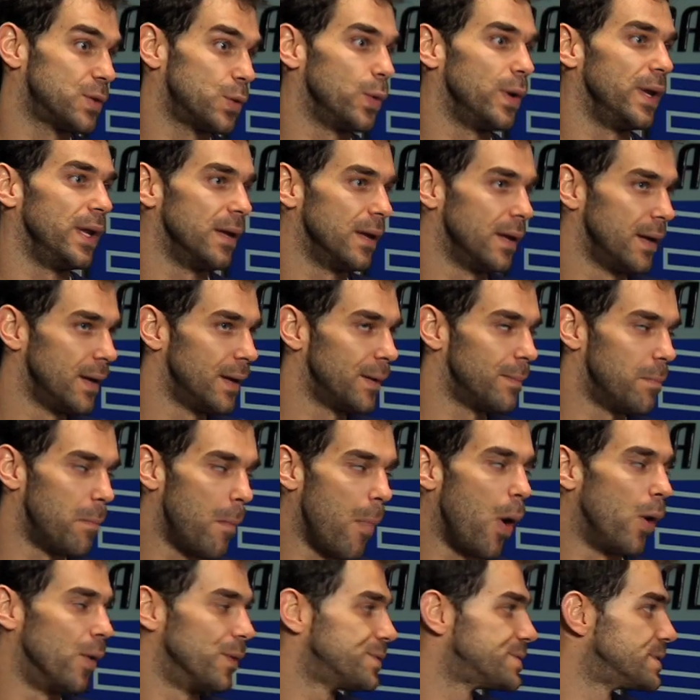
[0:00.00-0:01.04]
3
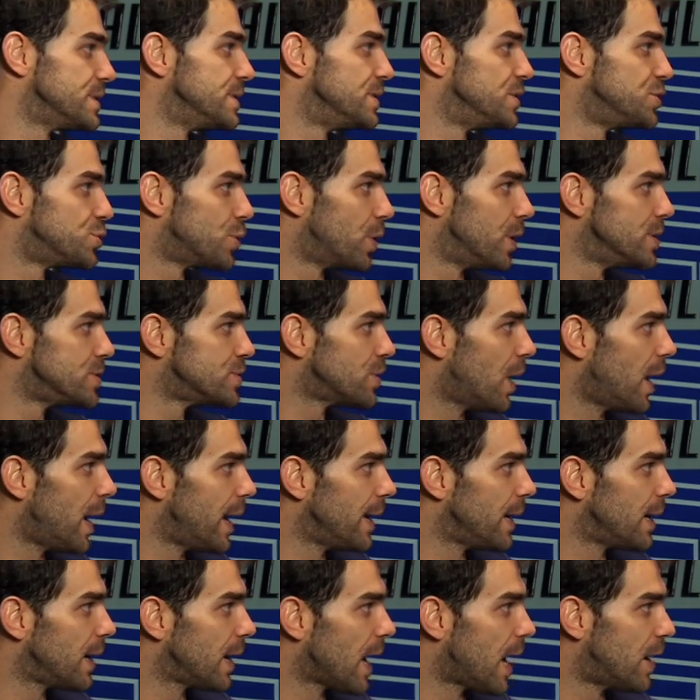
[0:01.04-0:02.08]
months in Detroit, so I
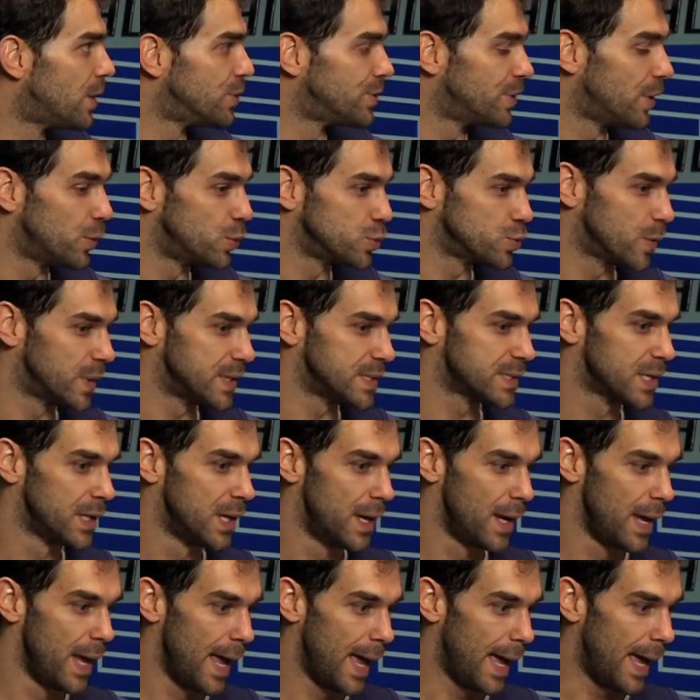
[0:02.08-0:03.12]
can count those ones.
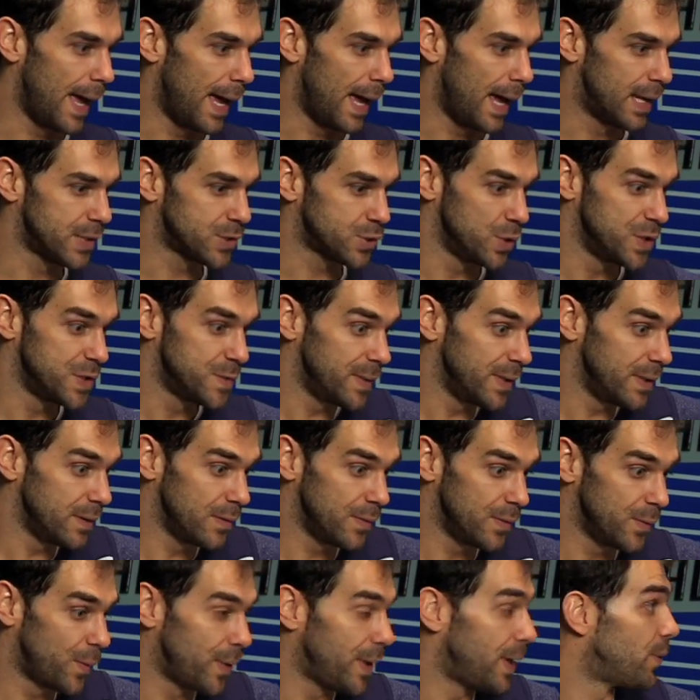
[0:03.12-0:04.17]
So it's
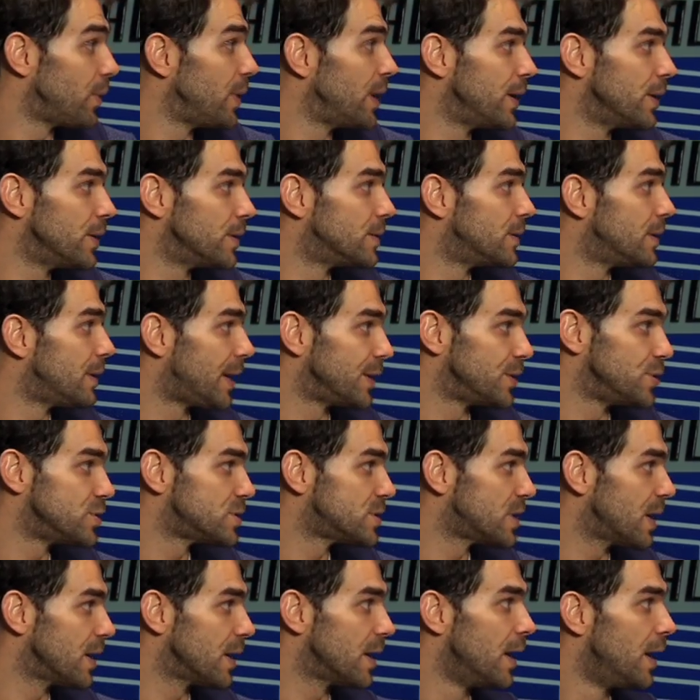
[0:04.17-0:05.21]
been really good, like you
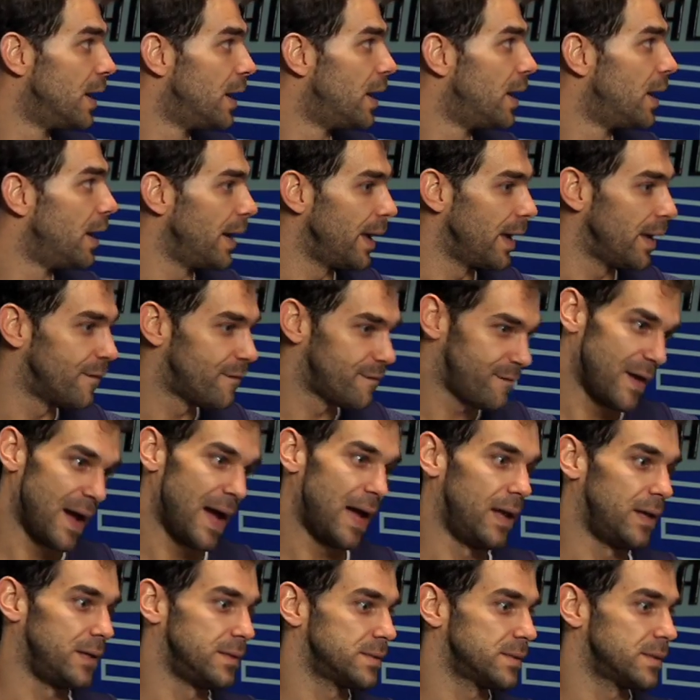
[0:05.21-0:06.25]
say.
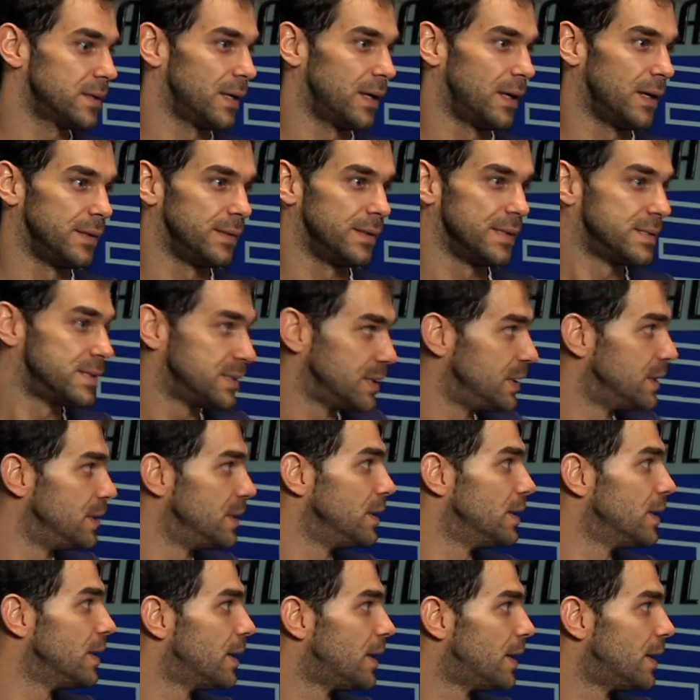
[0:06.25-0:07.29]
Fans, the
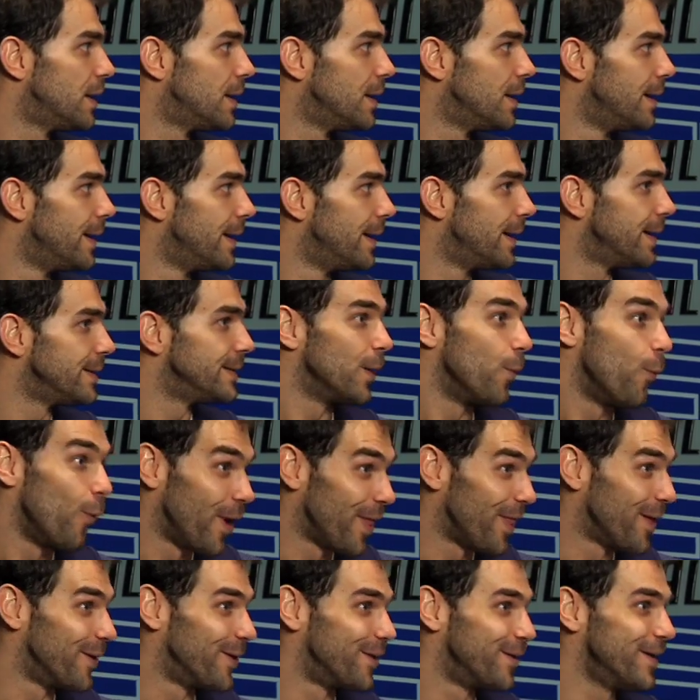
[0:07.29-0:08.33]
city, the
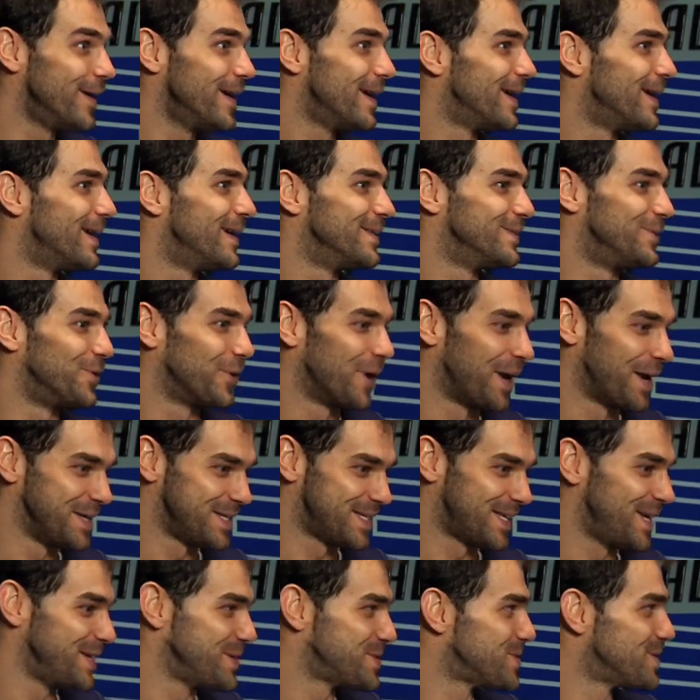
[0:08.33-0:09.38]
weather, the
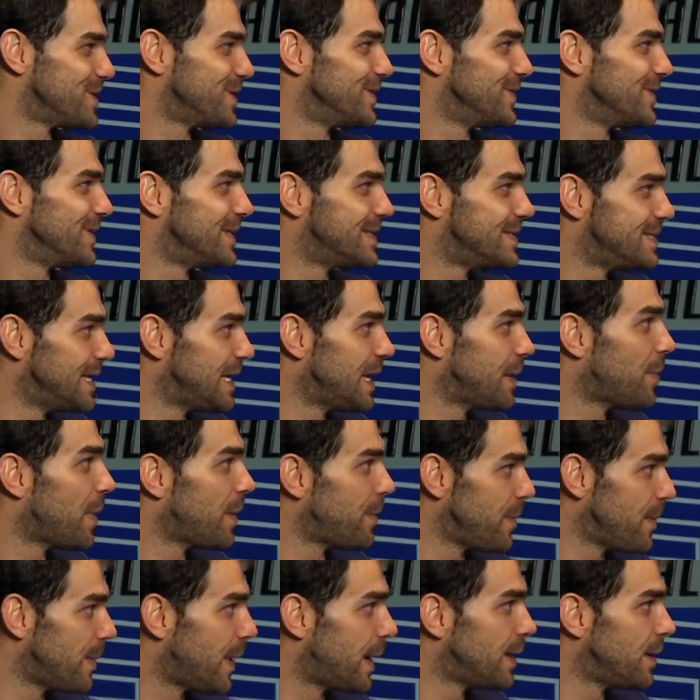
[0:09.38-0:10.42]
organization, the team,
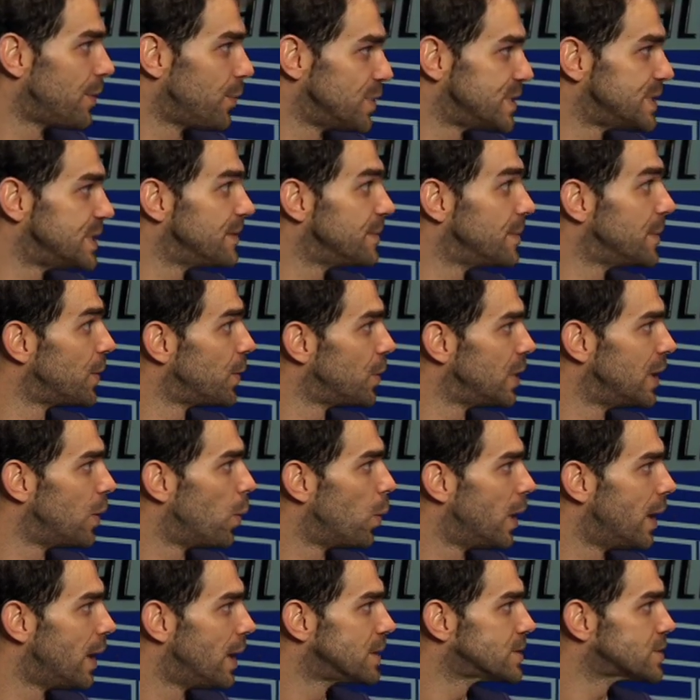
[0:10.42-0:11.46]
everybody received me really
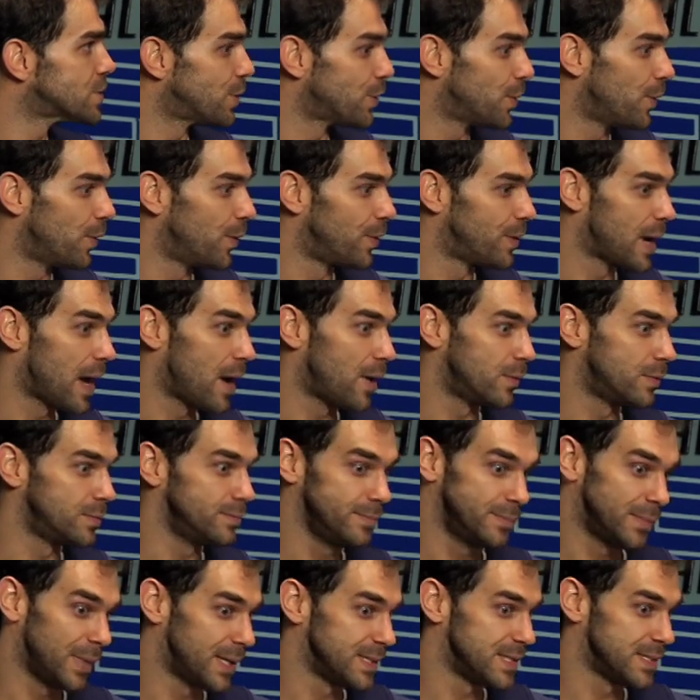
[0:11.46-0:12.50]
well. So now I